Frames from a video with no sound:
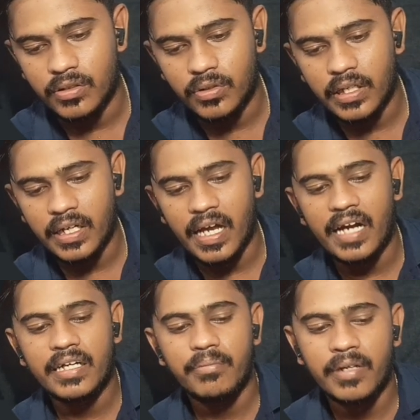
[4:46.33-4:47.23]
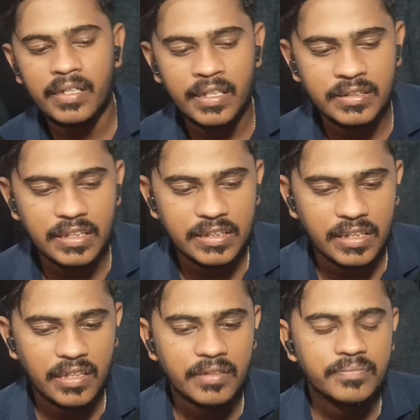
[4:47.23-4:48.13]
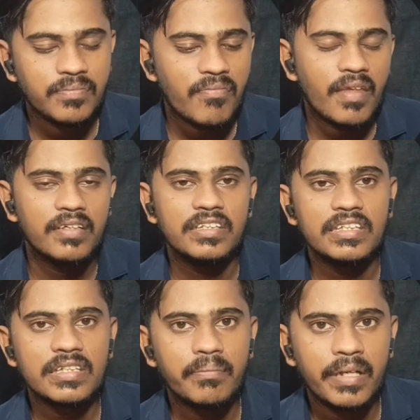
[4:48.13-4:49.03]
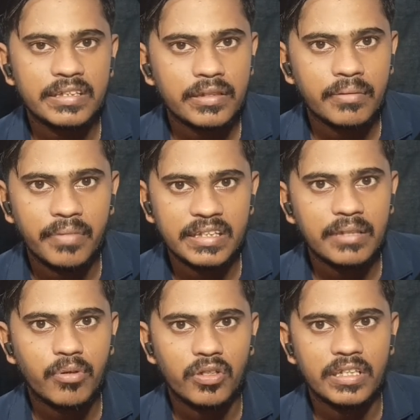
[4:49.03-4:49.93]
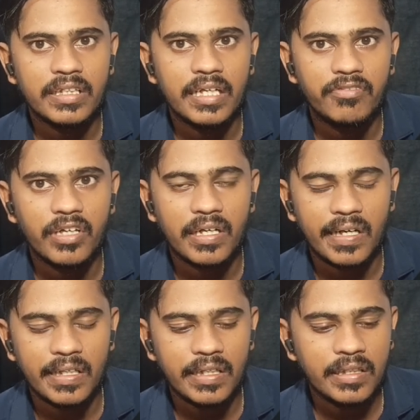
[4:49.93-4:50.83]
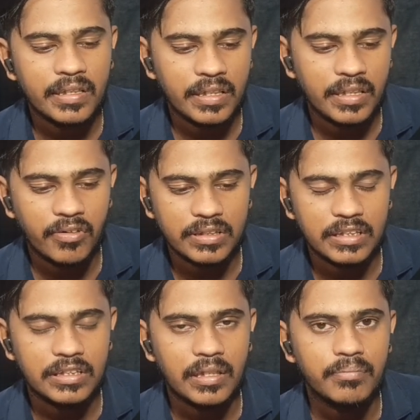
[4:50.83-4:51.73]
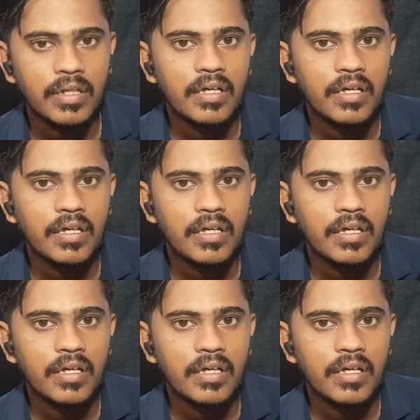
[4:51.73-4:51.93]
You can add dependencies here. This is a basic project that we are running in our system.